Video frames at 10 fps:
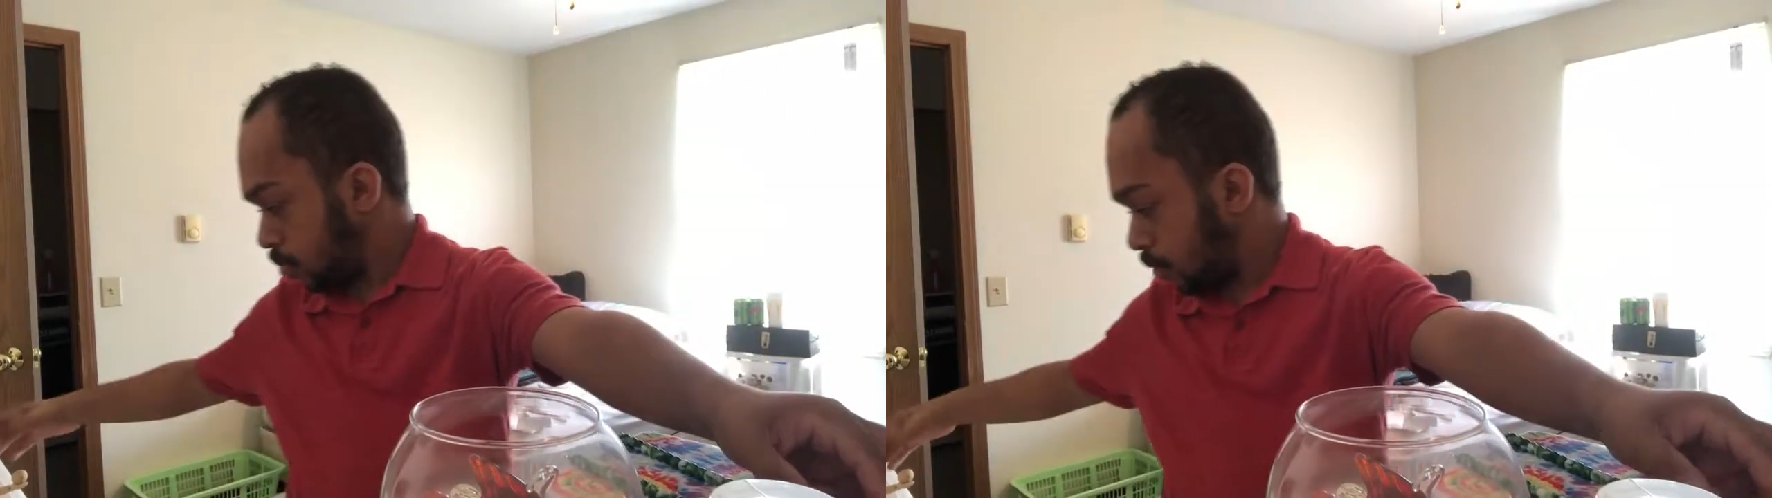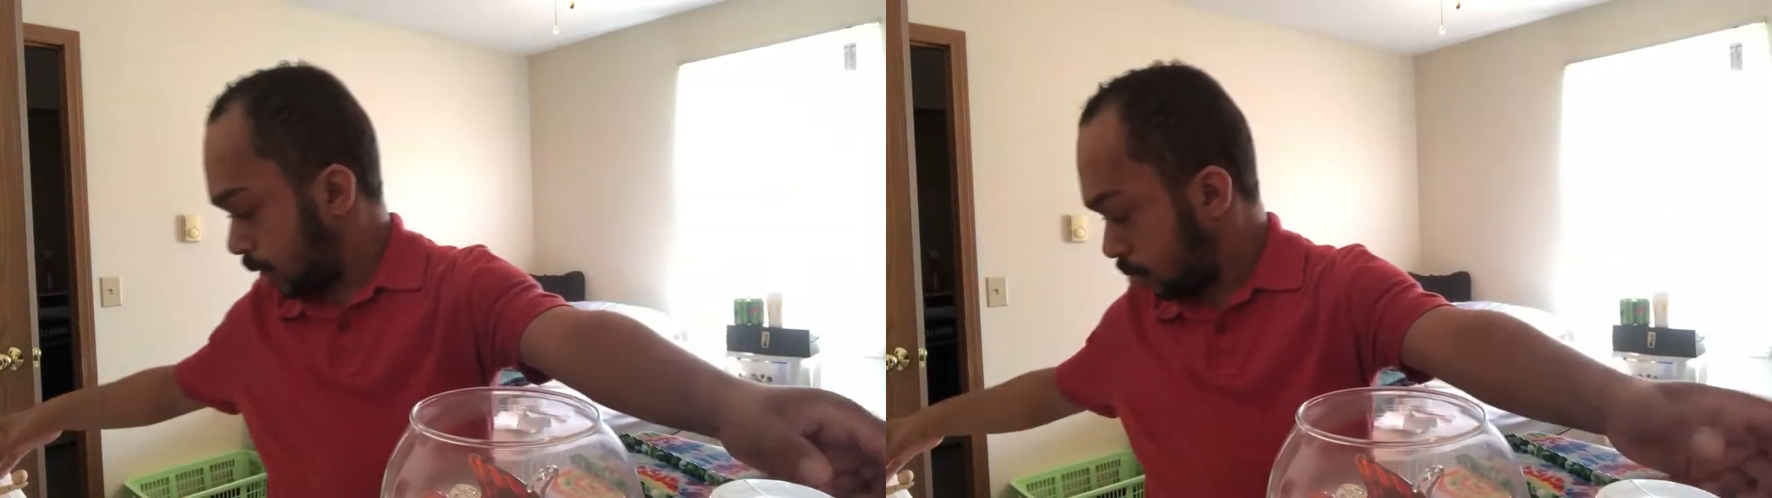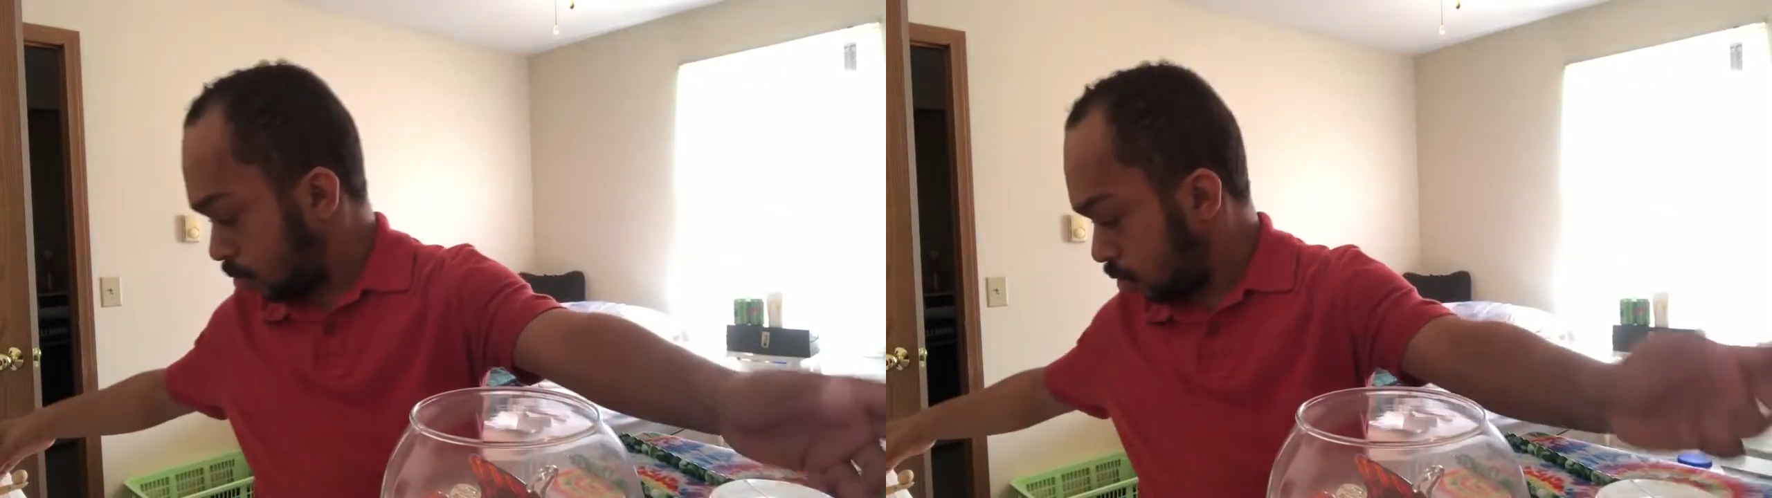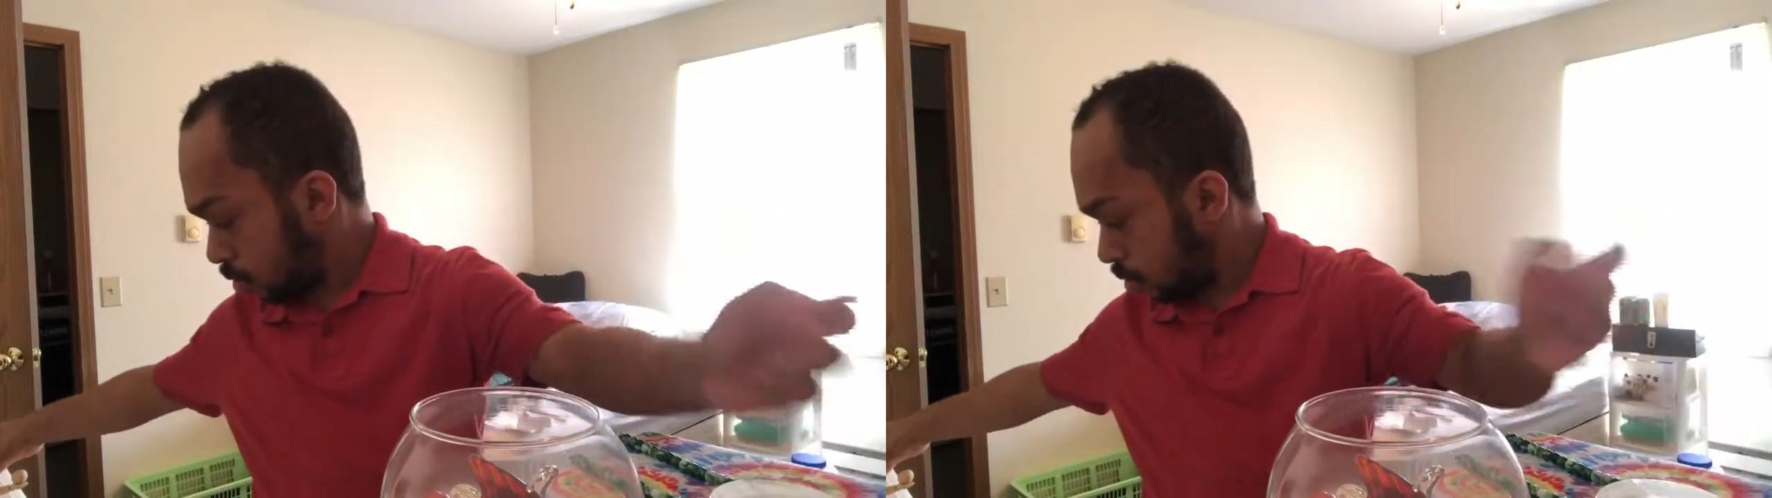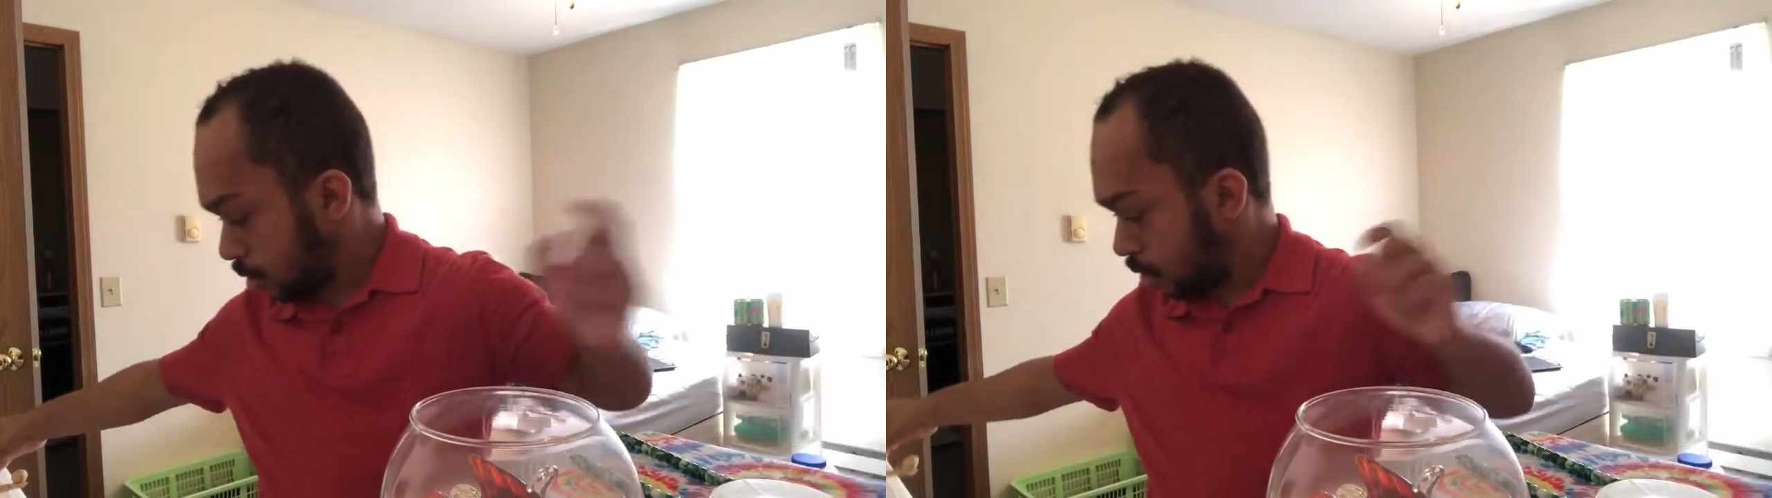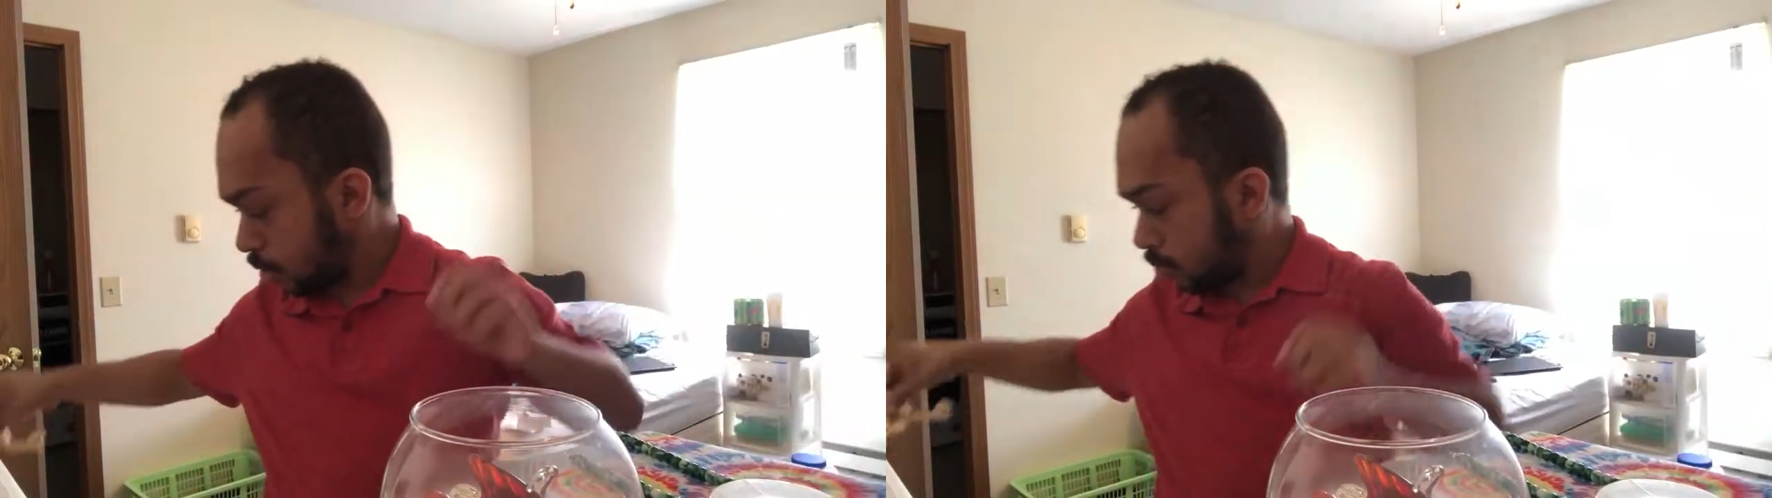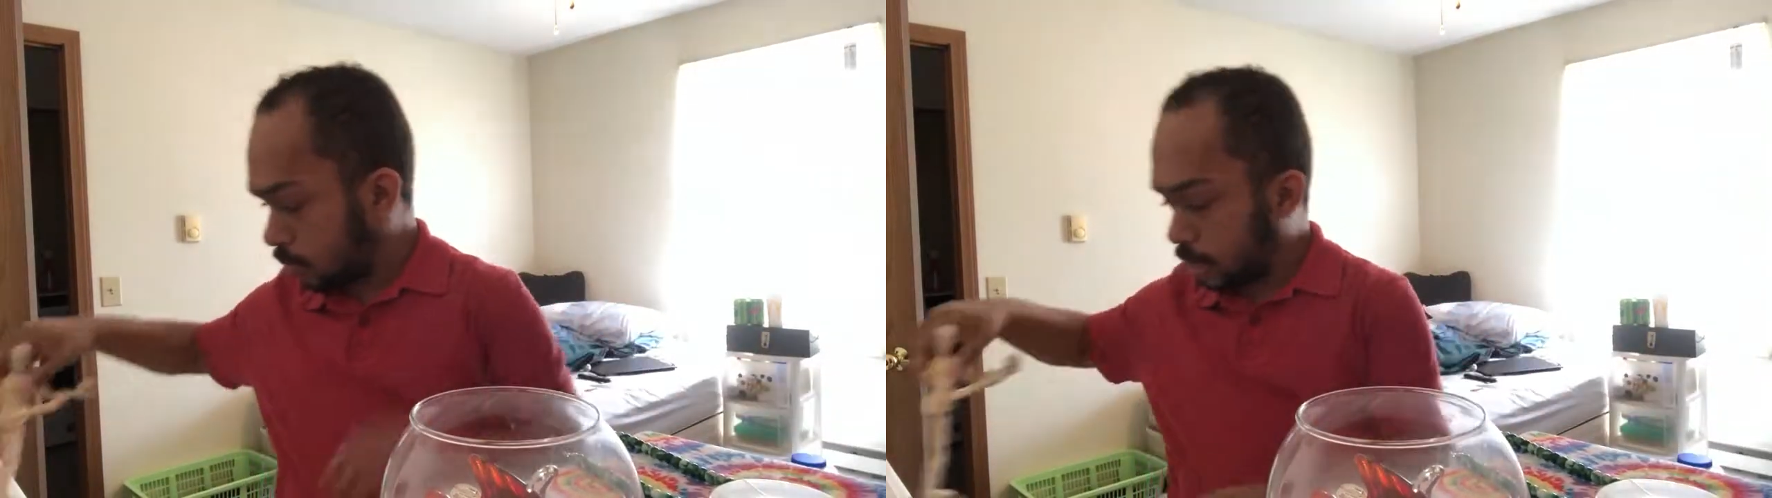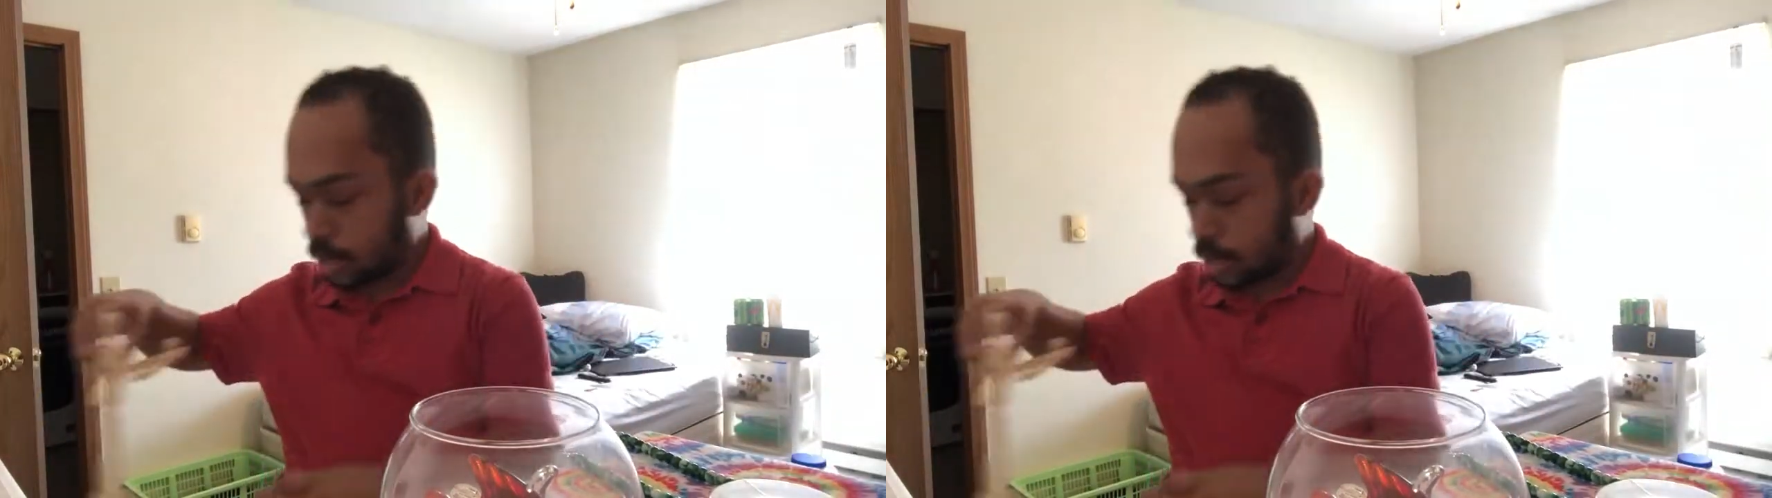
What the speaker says: We have our little